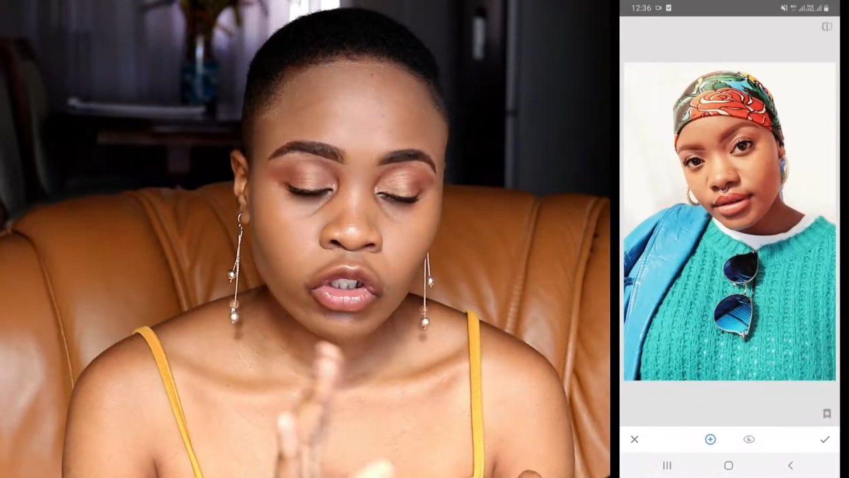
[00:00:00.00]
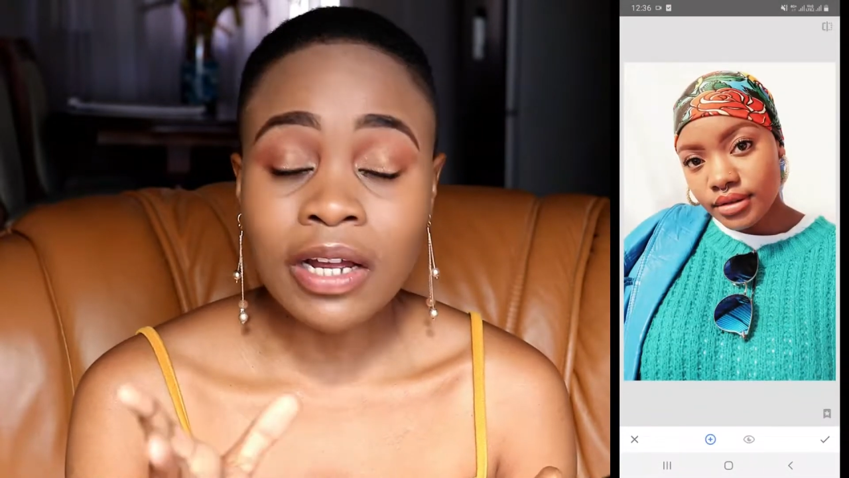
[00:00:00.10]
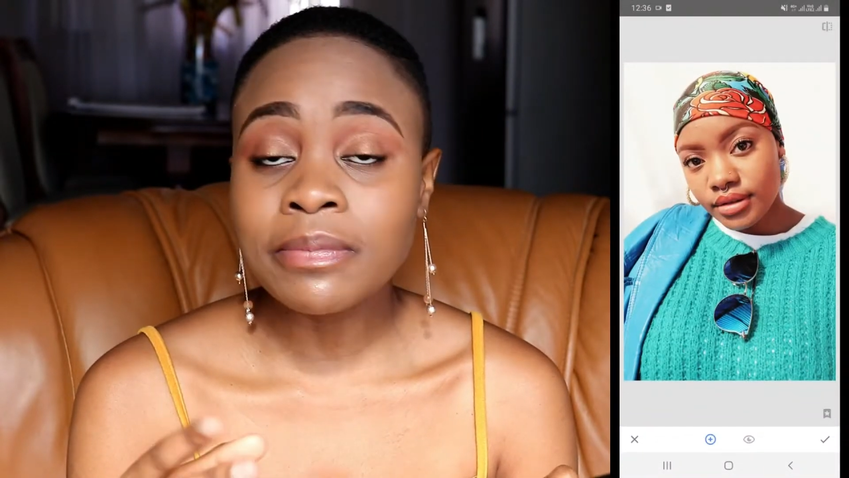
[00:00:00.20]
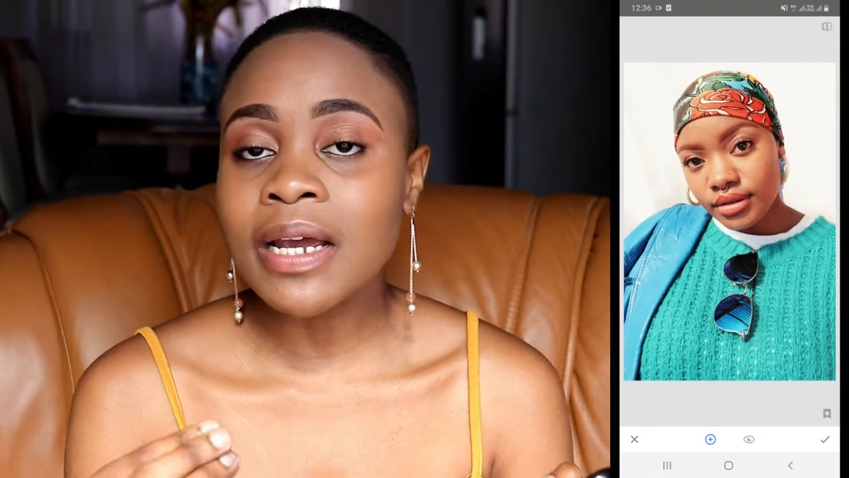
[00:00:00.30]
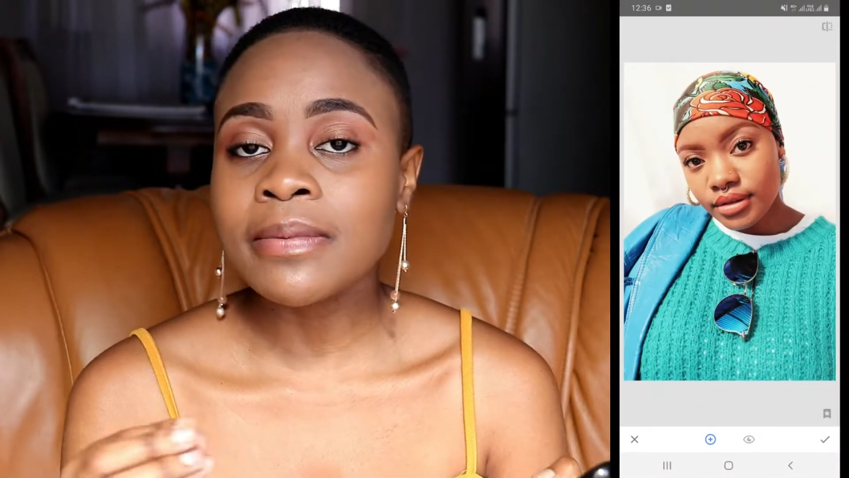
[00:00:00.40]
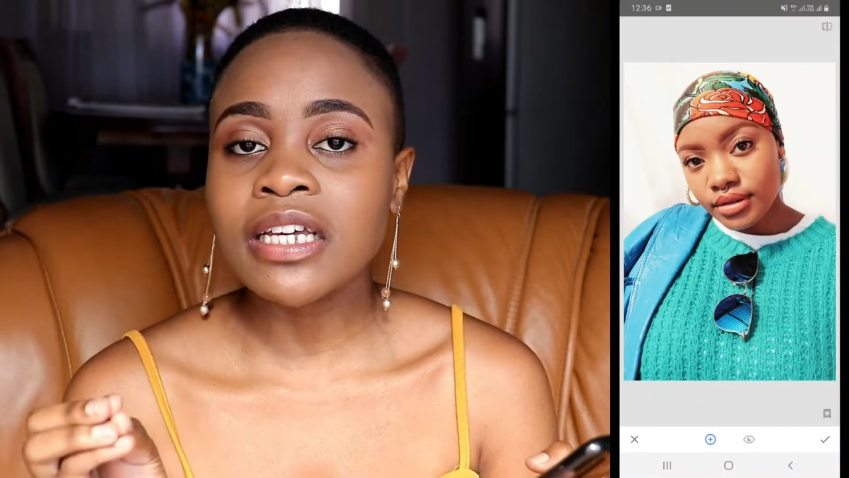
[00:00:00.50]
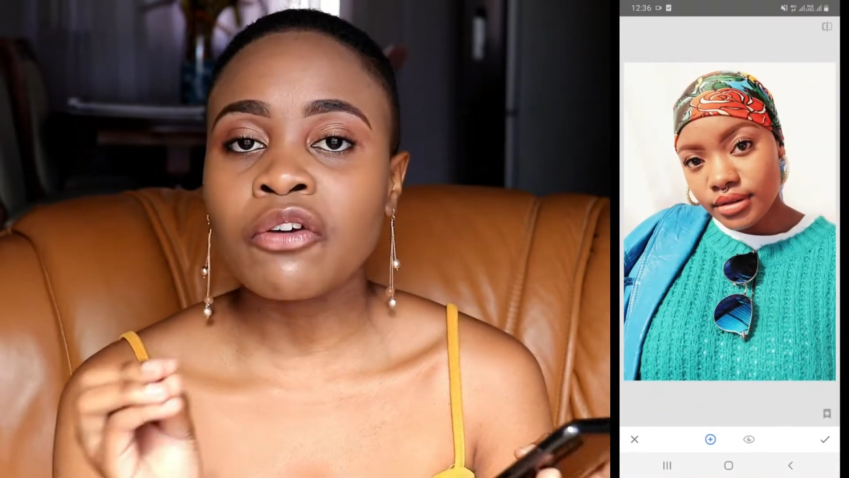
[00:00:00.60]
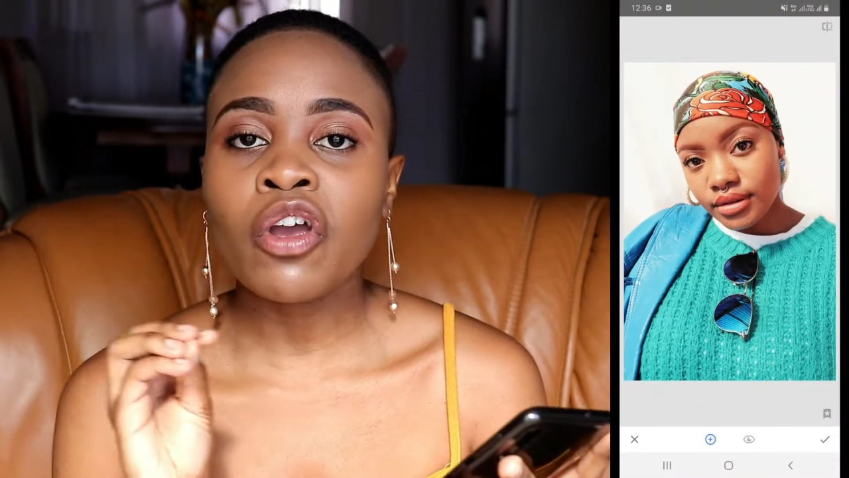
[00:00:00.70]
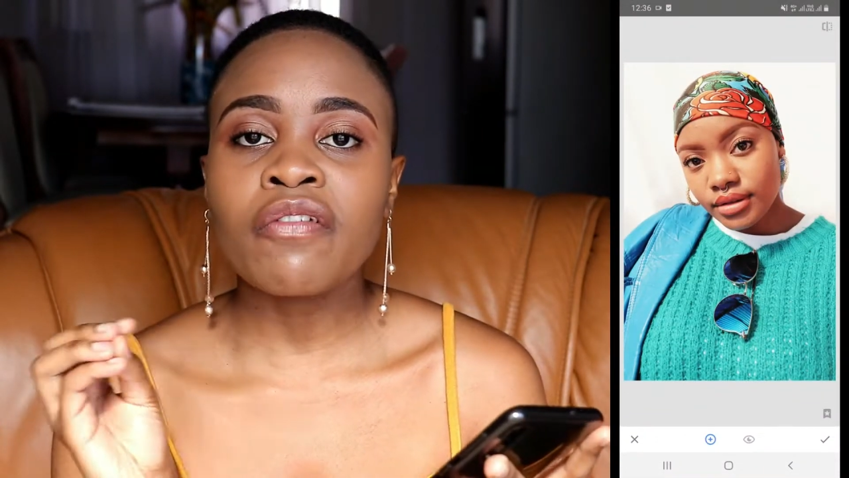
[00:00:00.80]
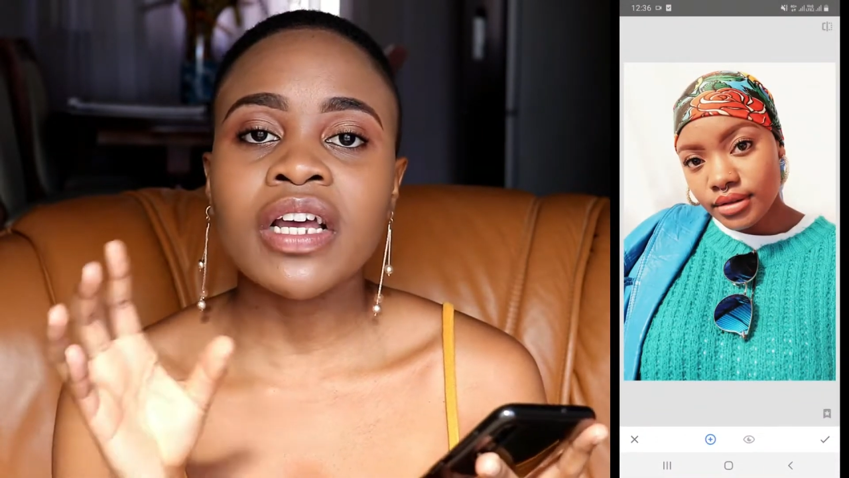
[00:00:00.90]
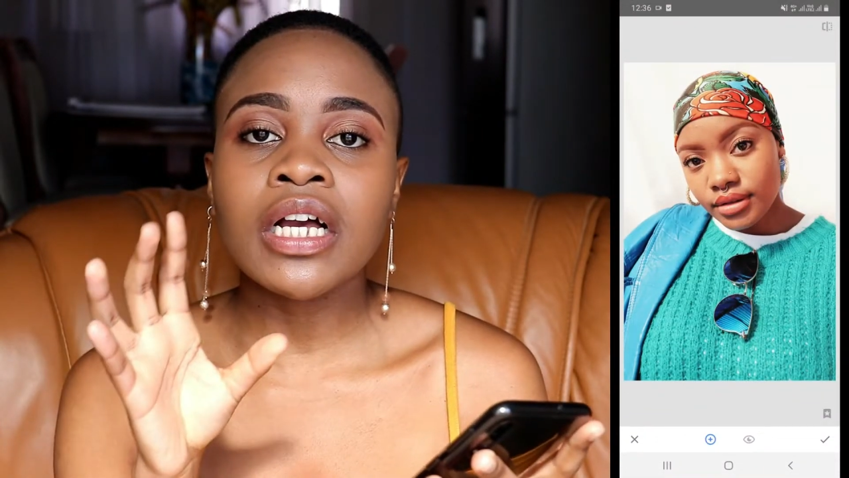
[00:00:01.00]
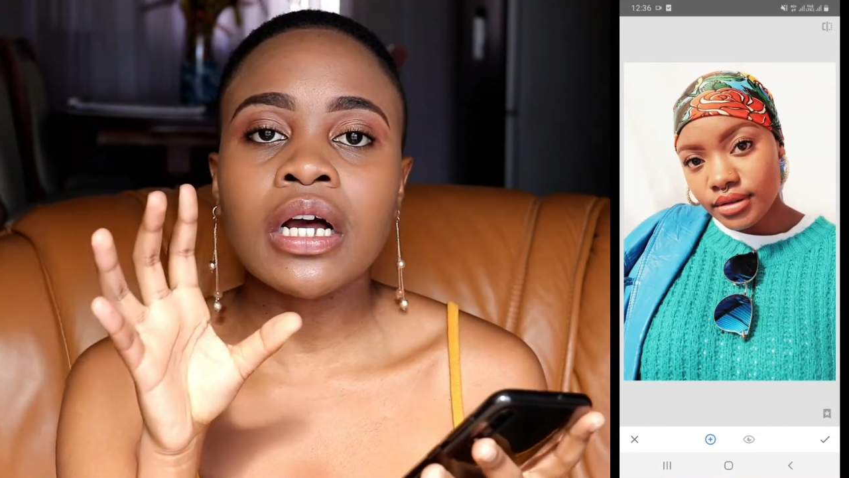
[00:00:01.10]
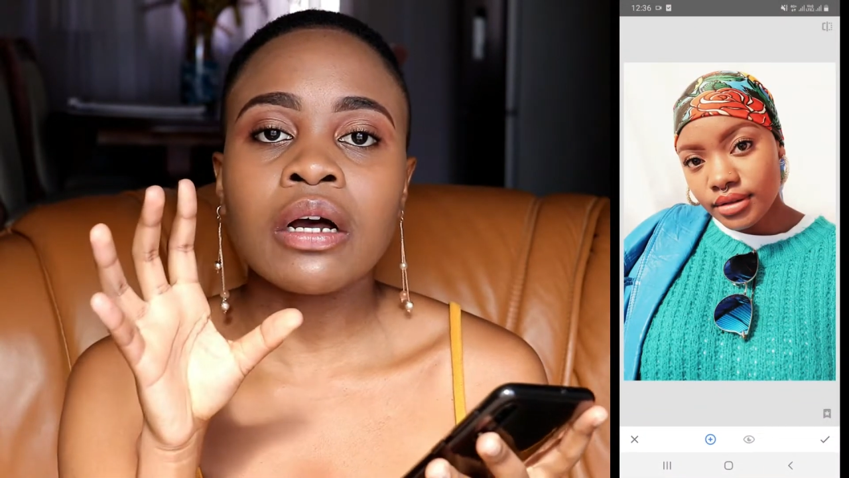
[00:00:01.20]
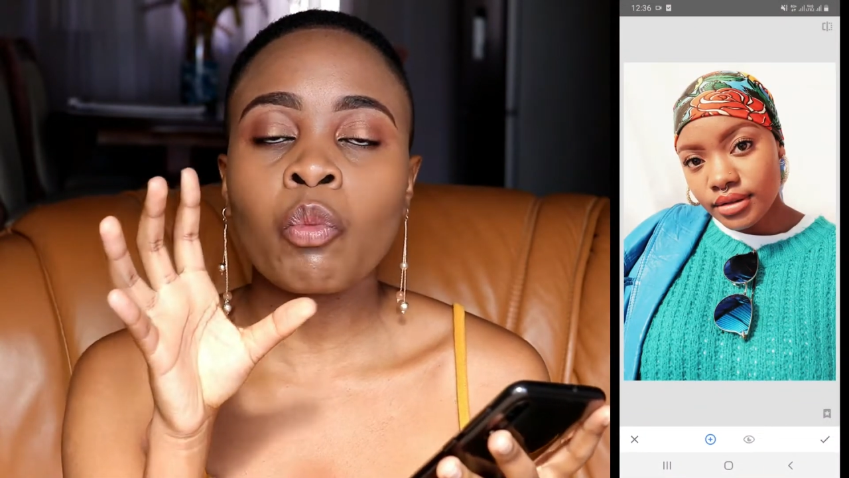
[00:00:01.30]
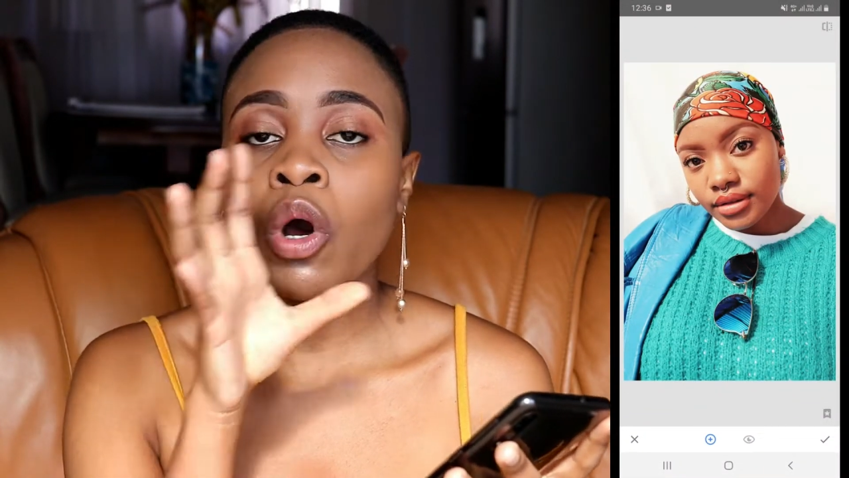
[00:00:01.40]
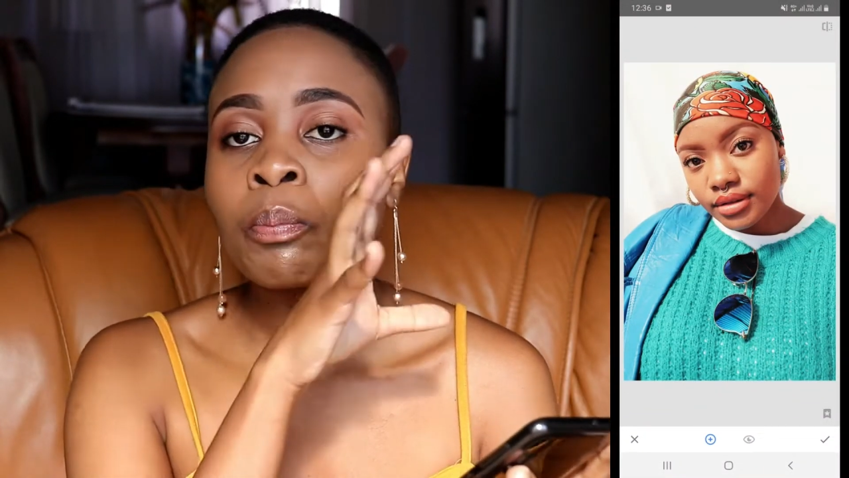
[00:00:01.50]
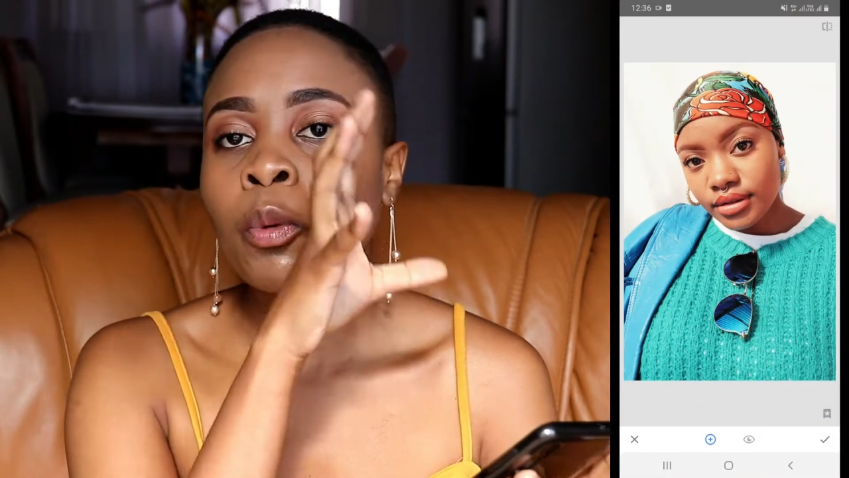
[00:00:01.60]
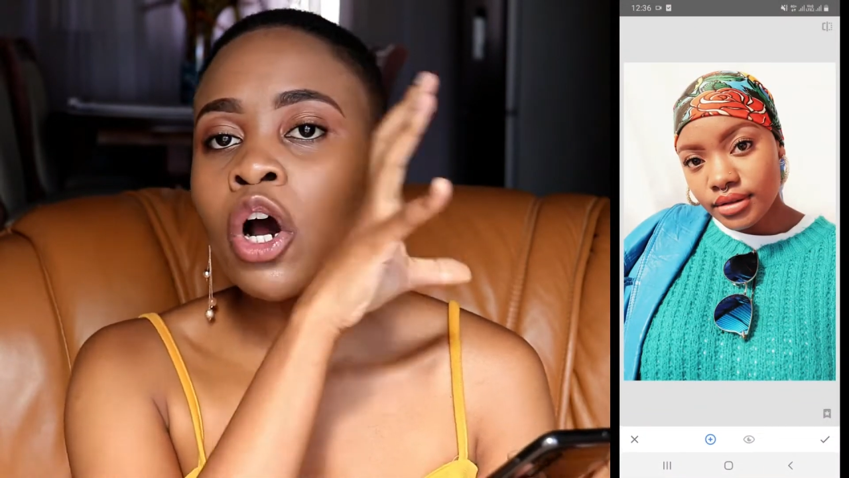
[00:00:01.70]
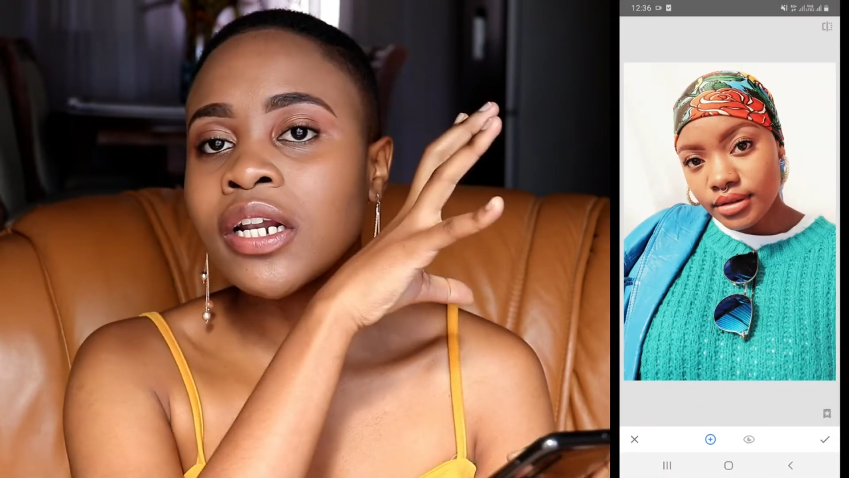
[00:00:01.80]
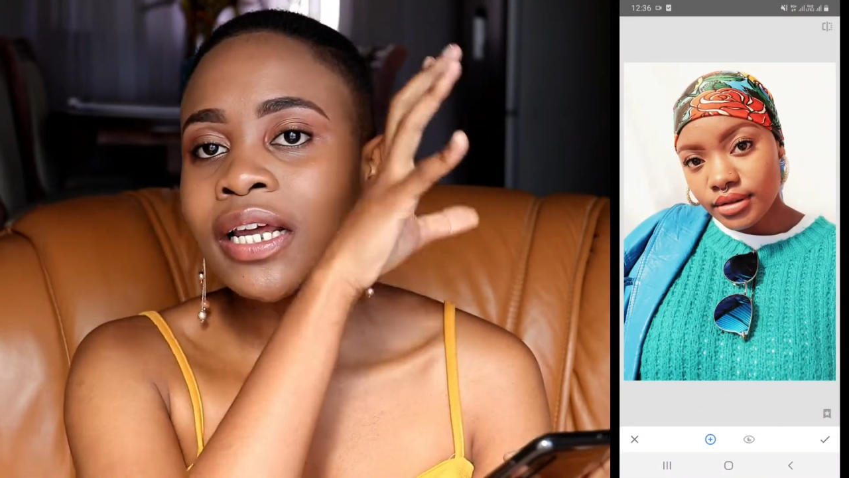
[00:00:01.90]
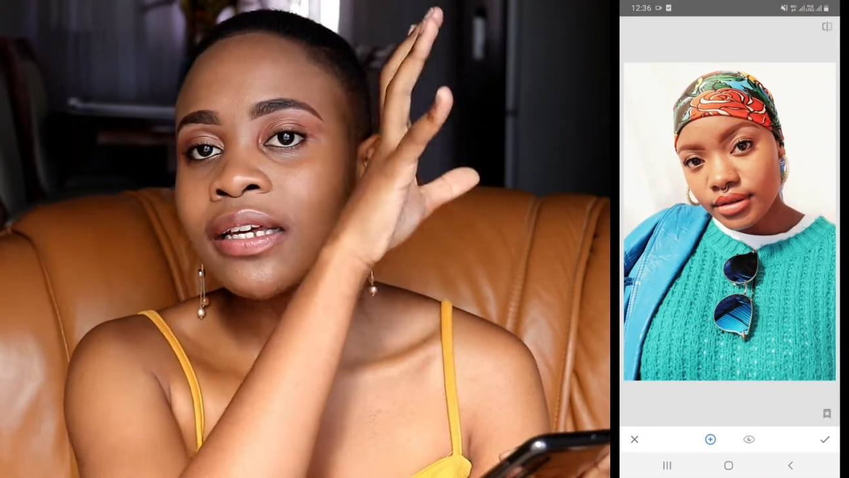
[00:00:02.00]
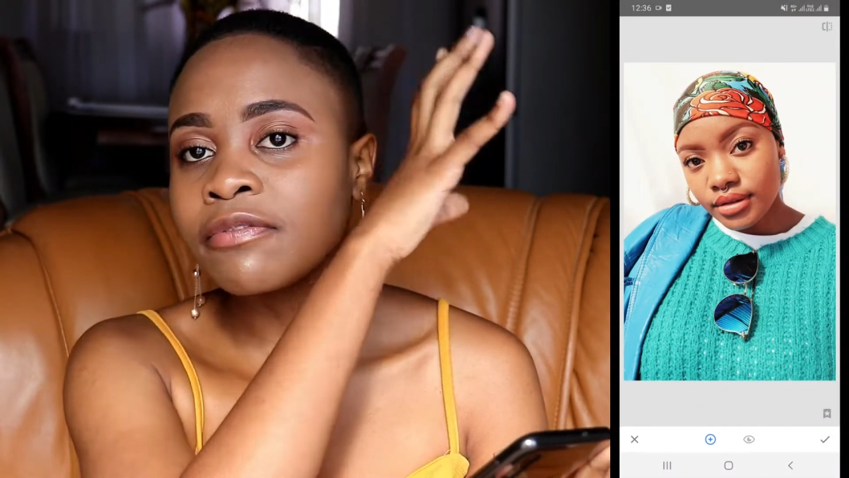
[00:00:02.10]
So sometimes, like if you have like a one part,